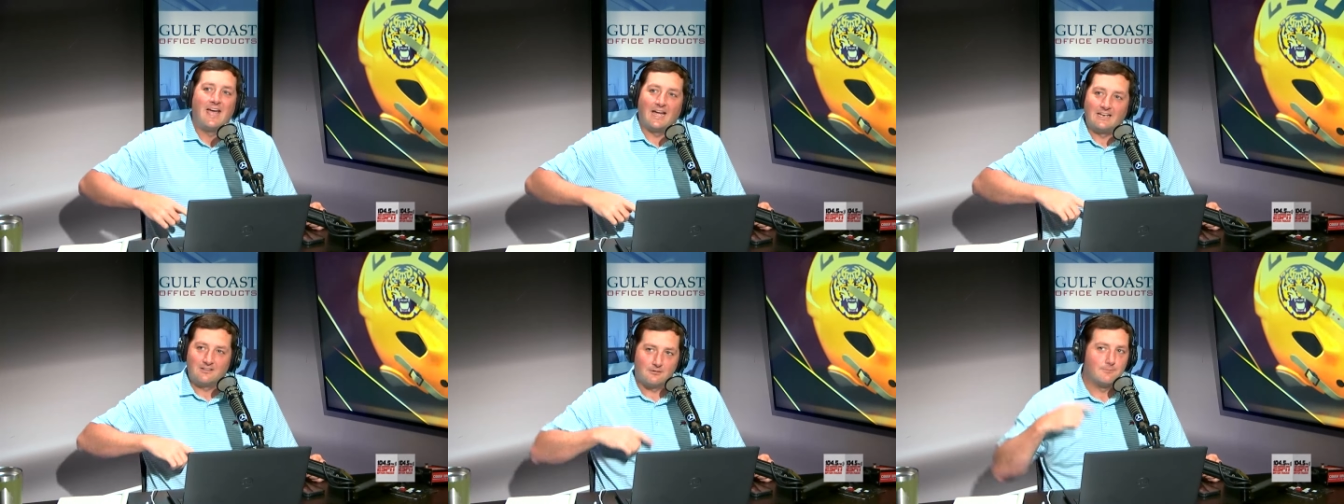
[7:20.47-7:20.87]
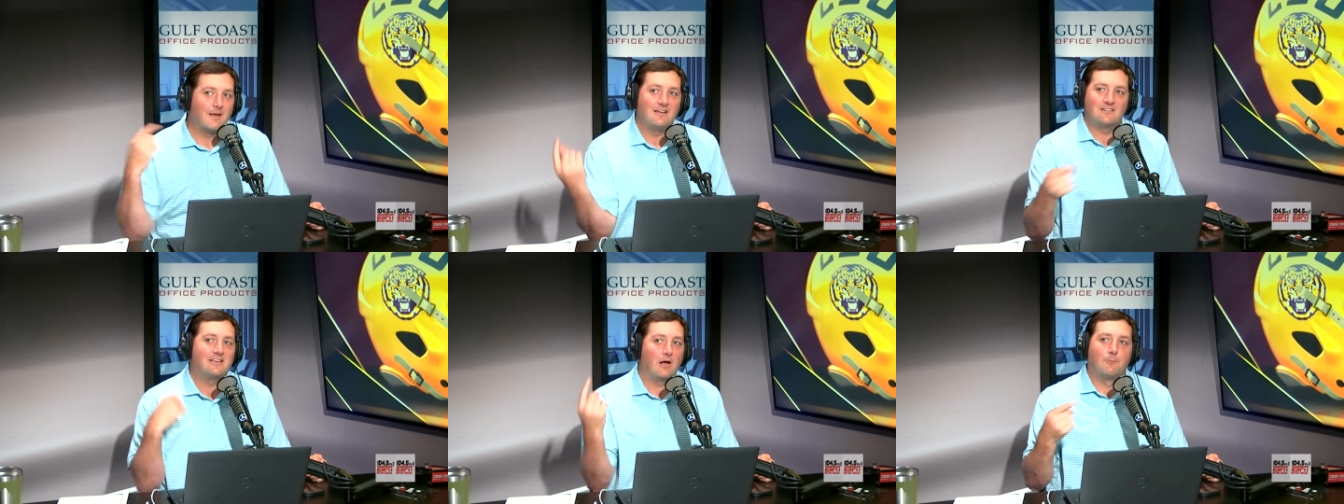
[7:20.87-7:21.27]
and it's
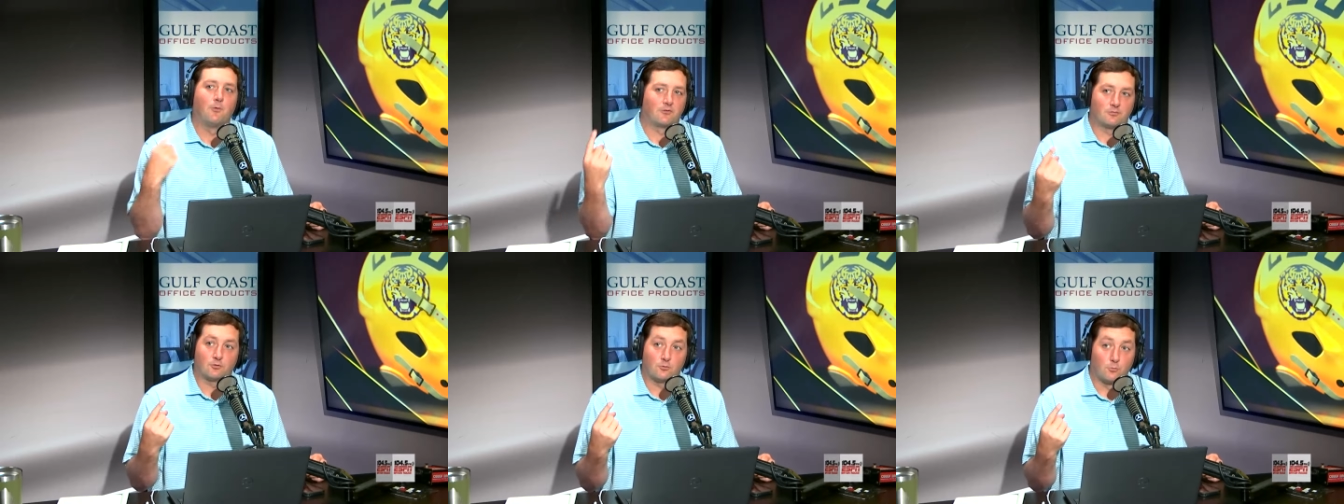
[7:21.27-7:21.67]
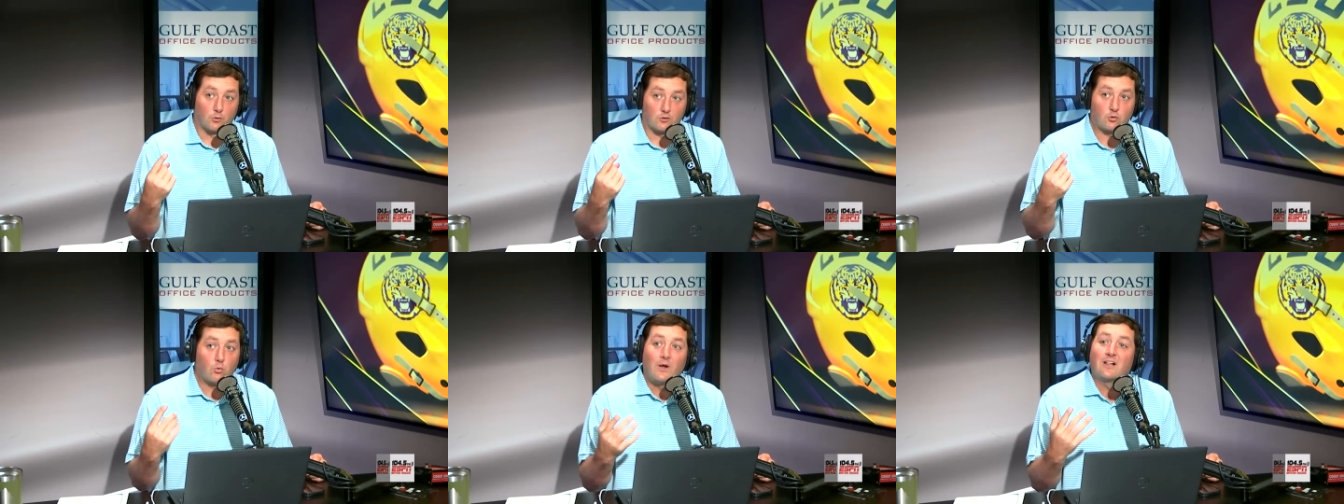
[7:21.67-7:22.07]
amazing how much
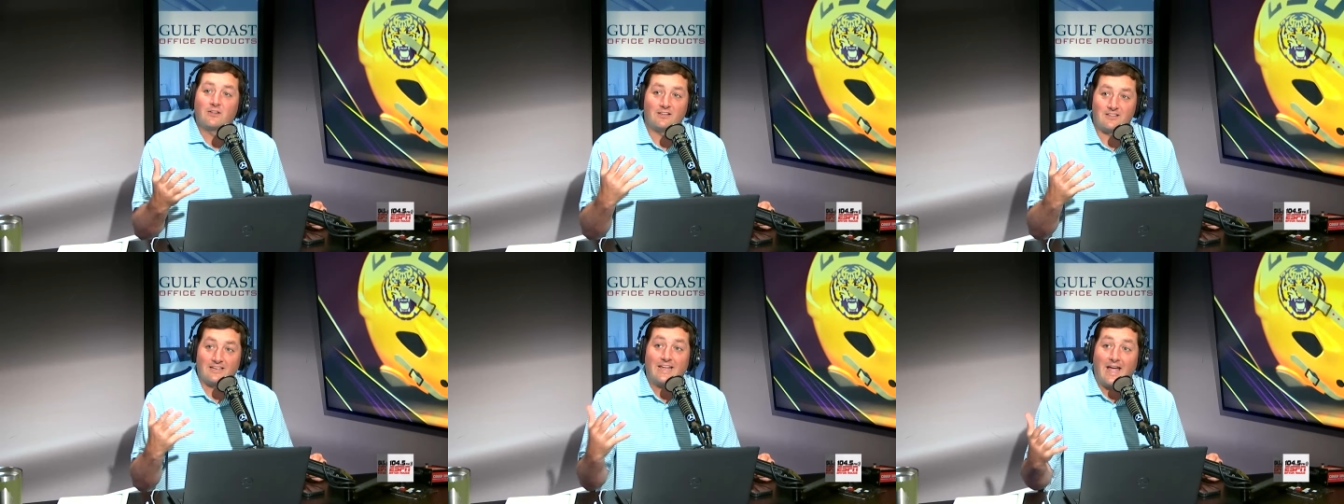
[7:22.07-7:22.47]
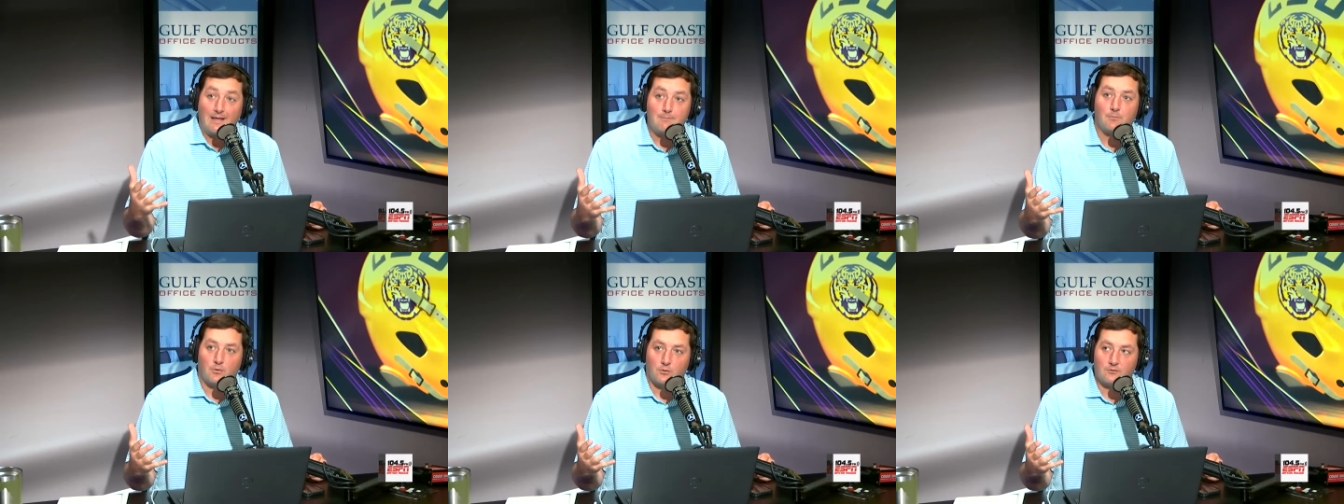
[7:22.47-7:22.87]
more quickly the
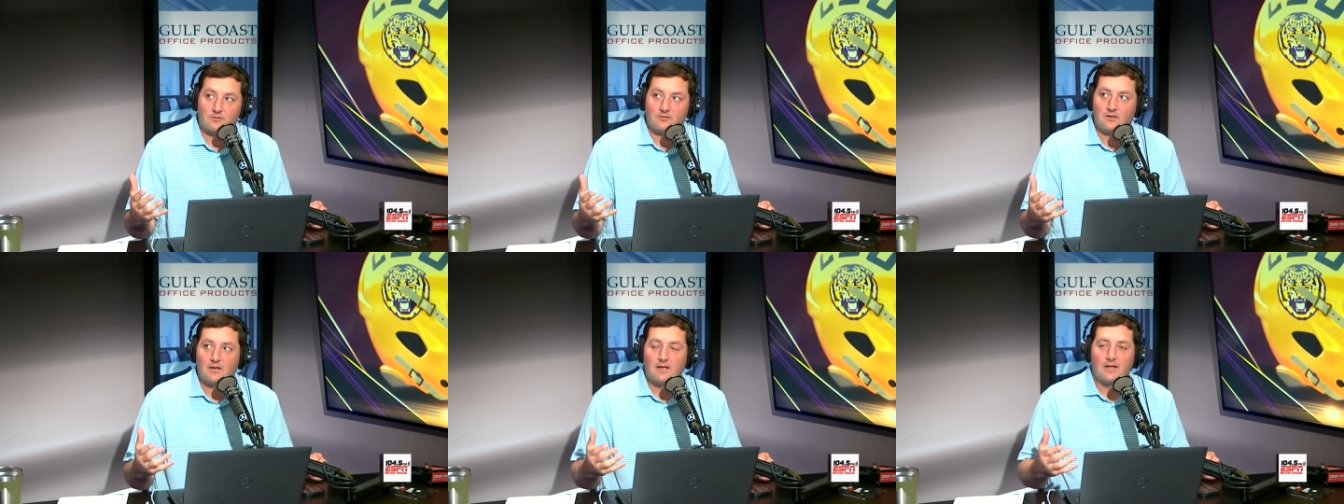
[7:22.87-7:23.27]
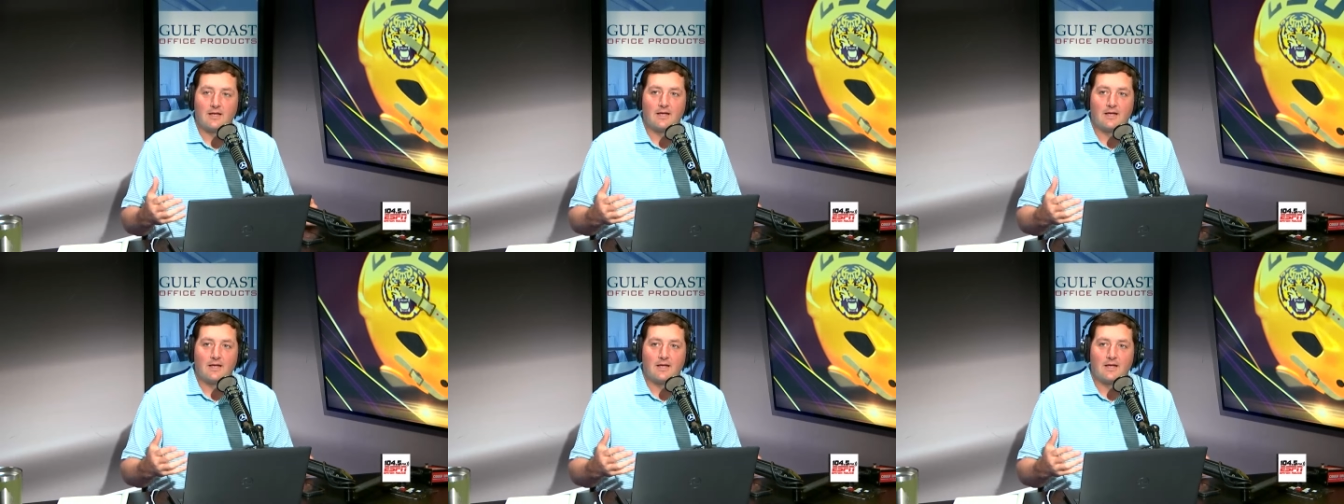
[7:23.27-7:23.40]
game moves.